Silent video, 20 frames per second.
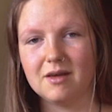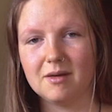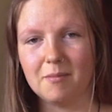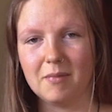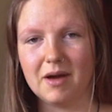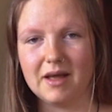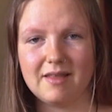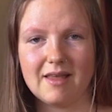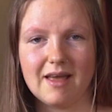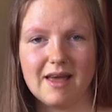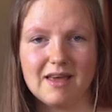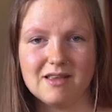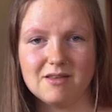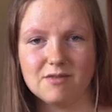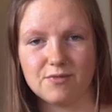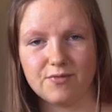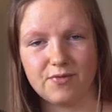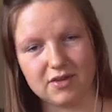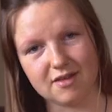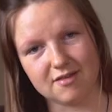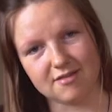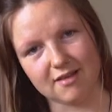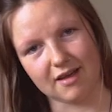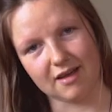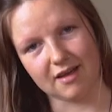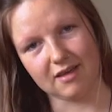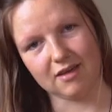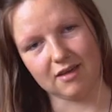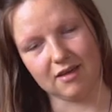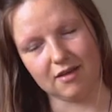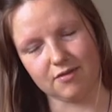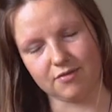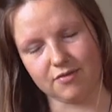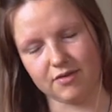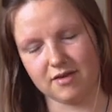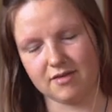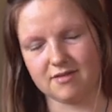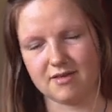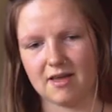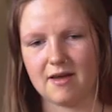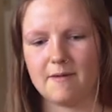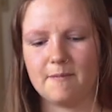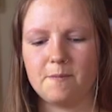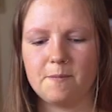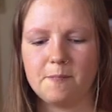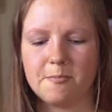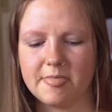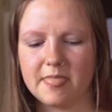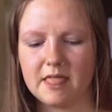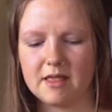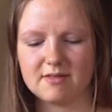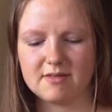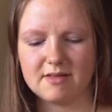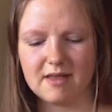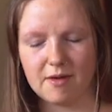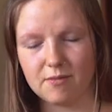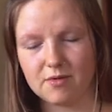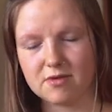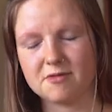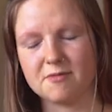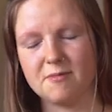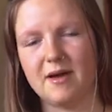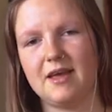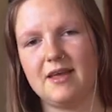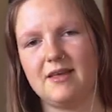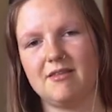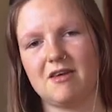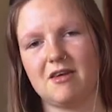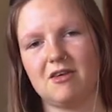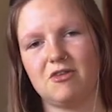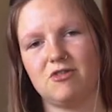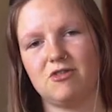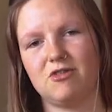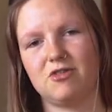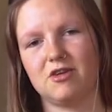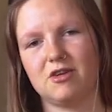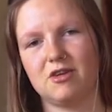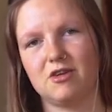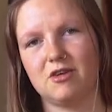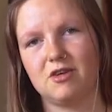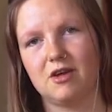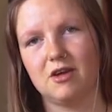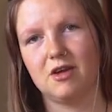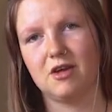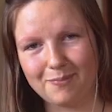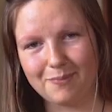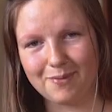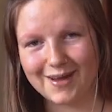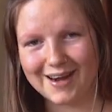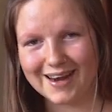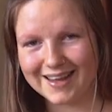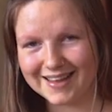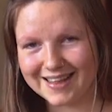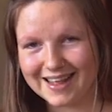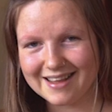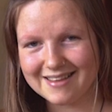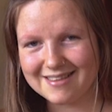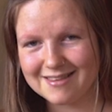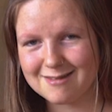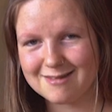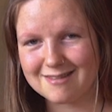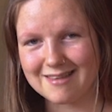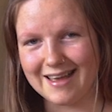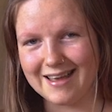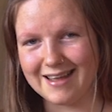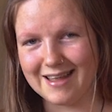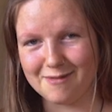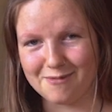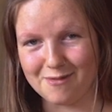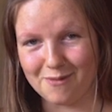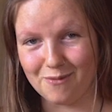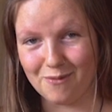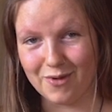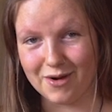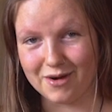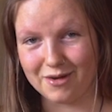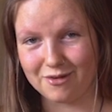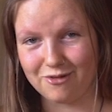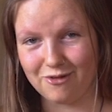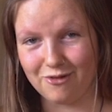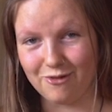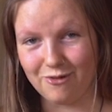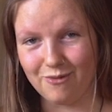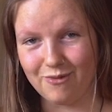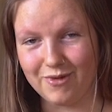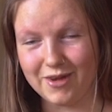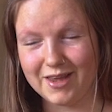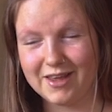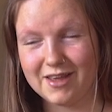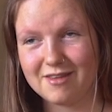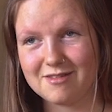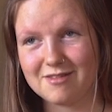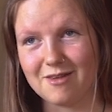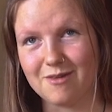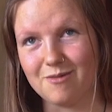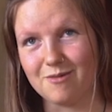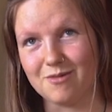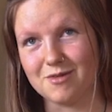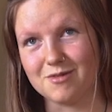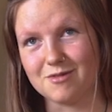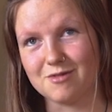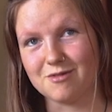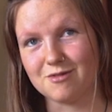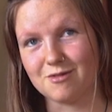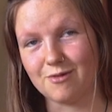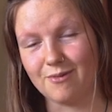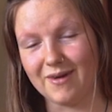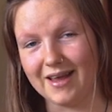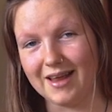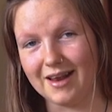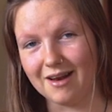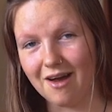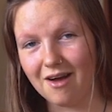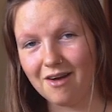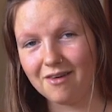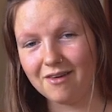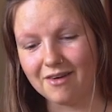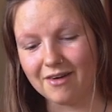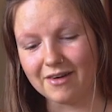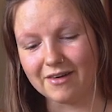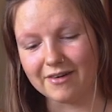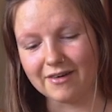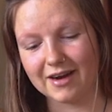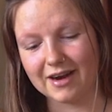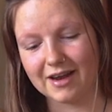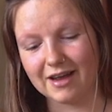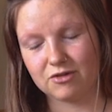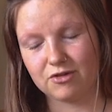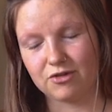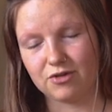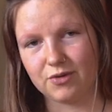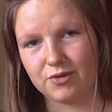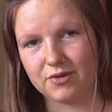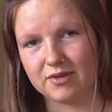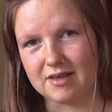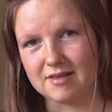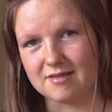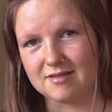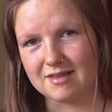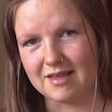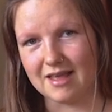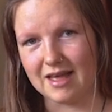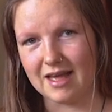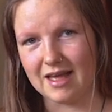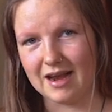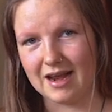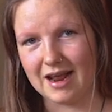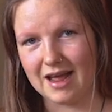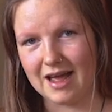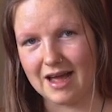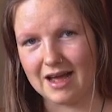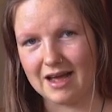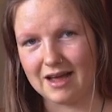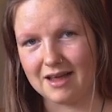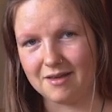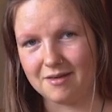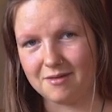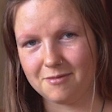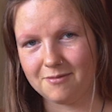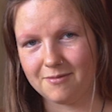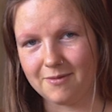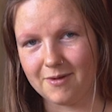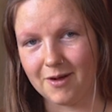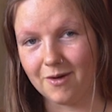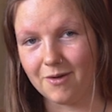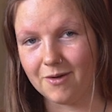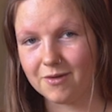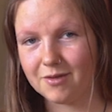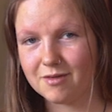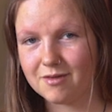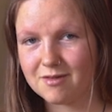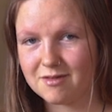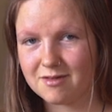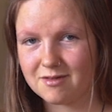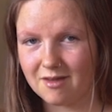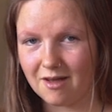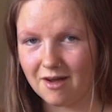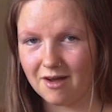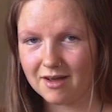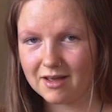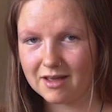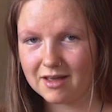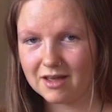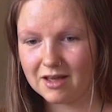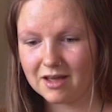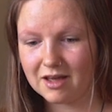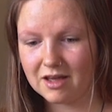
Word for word: my days for the second year visa. That was my intention. But I didn't stay there for one or two weeks, it was way longer. Through this that I felt stuck